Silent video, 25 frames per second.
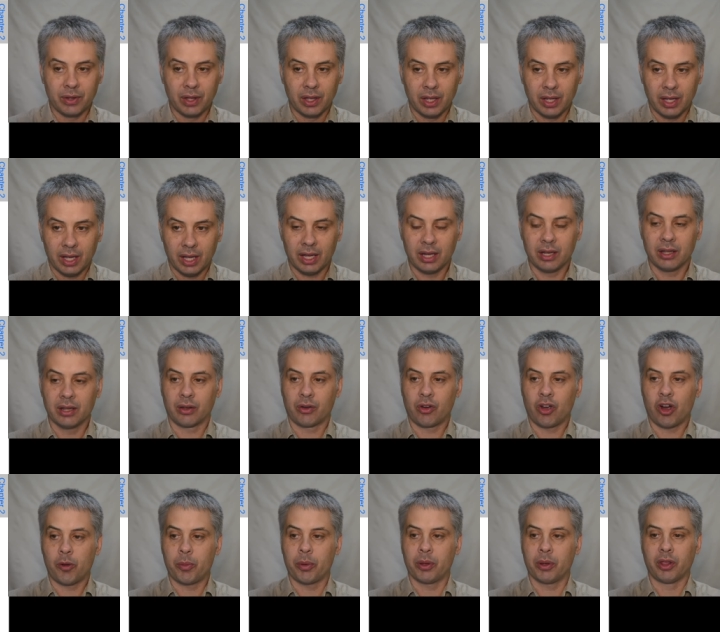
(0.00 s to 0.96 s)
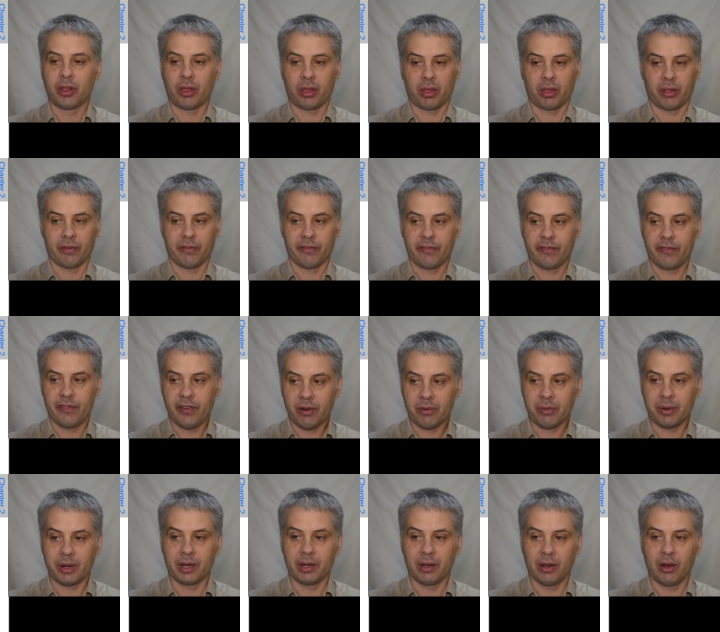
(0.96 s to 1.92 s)
in the copper. This is a
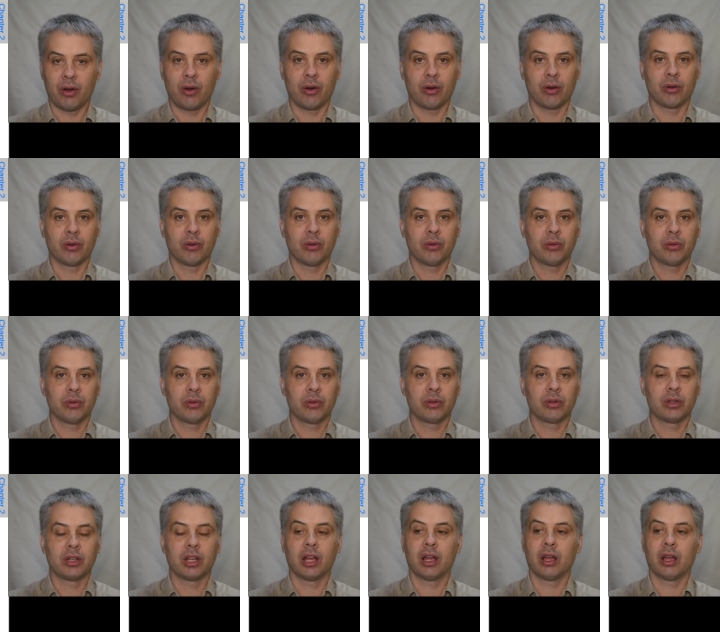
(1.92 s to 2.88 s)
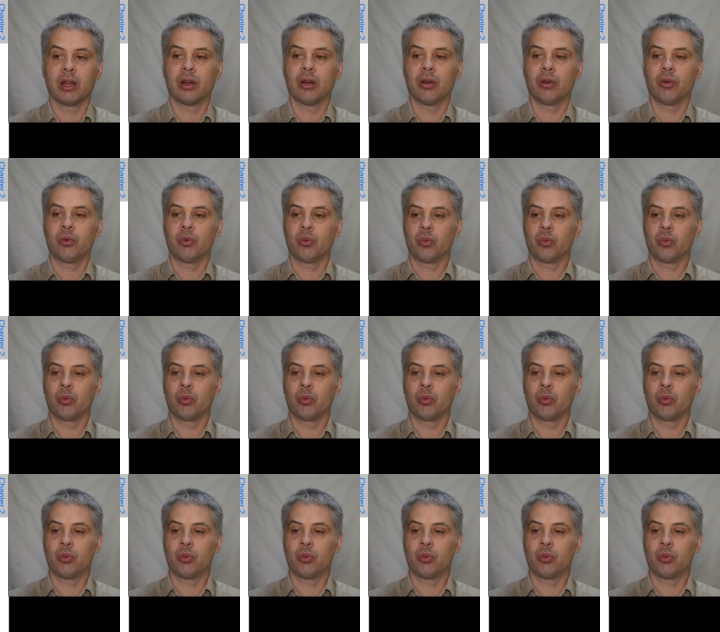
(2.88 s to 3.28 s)
very long uh,